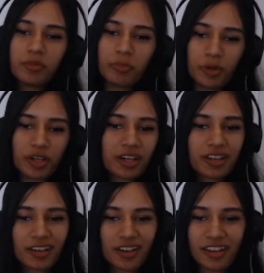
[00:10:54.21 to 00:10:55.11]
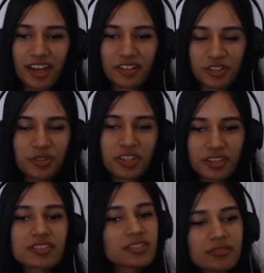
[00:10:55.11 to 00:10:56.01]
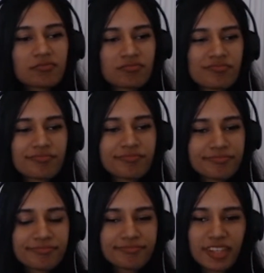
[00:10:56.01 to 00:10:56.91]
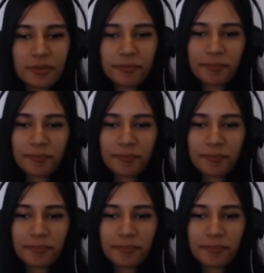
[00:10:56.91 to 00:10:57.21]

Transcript: book on how to do things. Yeah.